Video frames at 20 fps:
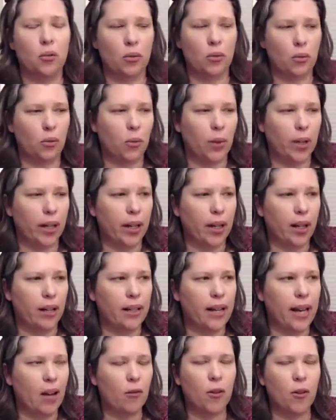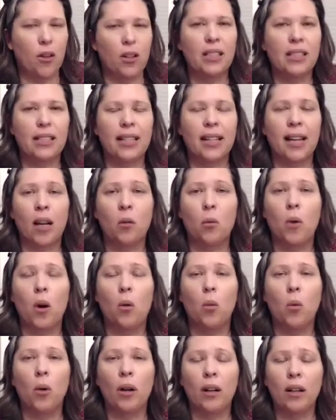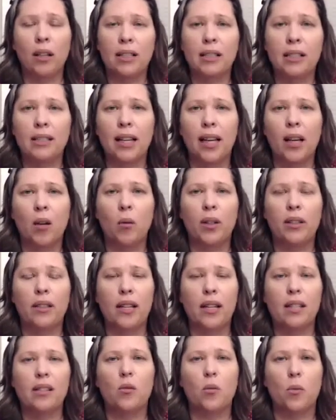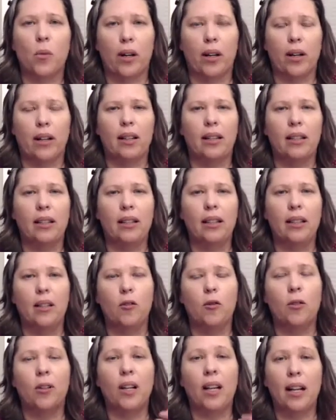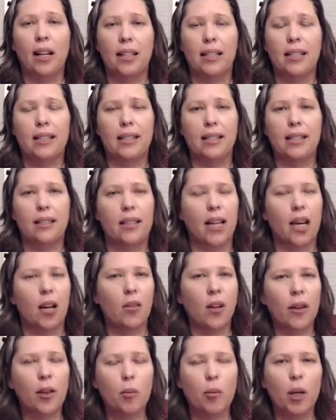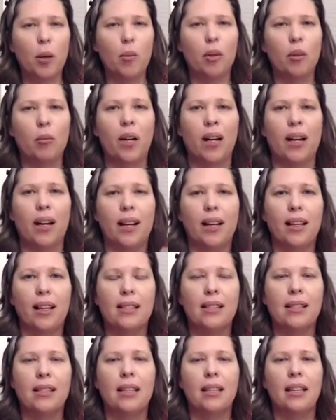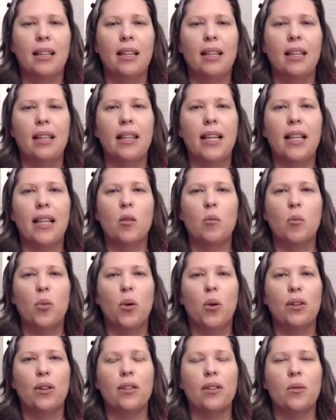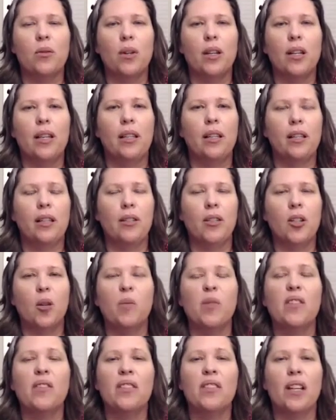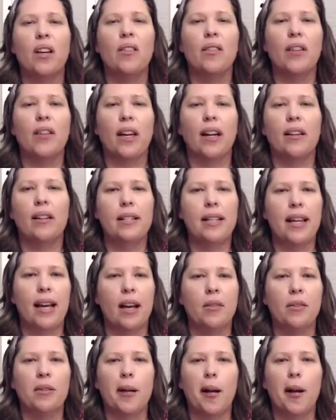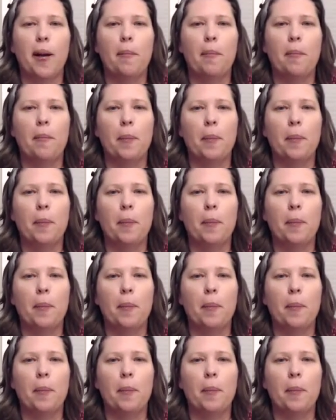we are now focusing on what works and what doesn't work for us, not other people, but us. That's important in terms of self-care and downtime.